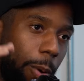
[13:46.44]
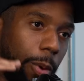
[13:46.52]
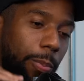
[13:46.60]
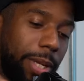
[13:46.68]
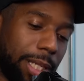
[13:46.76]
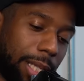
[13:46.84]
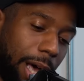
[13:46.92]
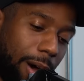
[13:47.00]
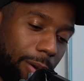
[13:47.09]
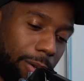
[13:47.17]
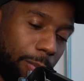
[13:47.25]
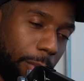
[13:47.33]
But exactly. we missed
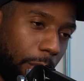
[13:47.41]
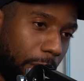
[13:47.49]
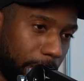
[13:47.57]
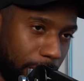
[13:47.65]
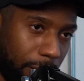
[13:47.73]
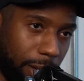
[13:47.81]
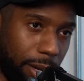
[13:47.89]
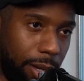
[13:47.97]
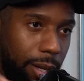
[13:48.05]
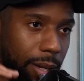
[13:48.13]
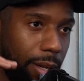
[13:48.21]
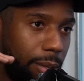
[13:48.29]
out the marketing,
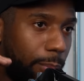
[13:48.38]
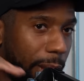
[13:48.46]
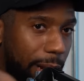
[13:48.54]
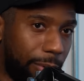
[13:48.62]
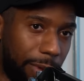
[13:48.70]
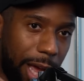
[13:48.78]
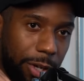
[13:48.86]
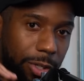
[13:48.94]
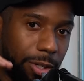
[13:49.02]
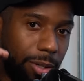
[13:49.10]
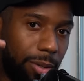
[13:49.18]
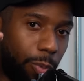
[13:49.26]
plan of
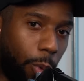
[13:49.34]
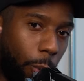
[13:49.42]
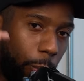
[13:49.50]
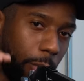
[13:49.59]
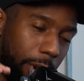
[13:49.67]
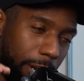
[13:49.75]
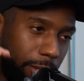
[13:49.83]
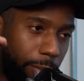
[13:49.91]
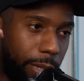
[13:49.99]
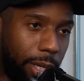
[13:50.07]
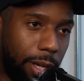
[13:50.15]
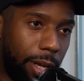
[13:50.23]
action, where we wanted it to
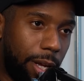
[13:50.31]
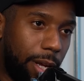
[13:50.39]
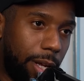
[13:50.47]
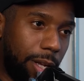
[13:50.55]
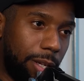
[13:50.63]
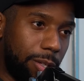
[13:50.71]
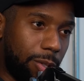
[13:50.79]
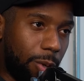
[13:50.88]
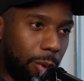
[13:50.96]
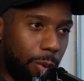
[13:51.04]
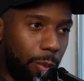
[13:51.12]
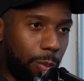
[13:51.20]
be.
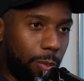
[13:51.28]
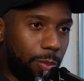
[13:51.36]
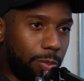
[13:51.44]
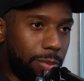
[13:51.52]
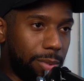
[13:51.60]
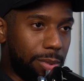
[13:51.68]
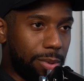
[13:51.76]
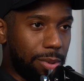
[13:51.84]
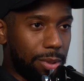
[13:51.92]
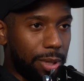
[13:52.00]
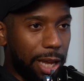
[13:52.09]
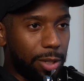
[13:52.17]
So
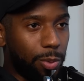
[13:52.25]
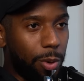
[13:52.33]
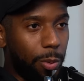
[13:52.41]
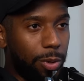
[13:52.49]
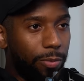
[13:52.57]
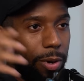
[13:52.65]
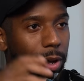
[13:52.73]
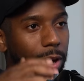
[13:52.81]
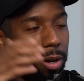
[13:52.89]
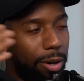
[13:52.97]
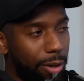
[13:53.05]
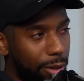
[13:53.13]
that's what we And learned. I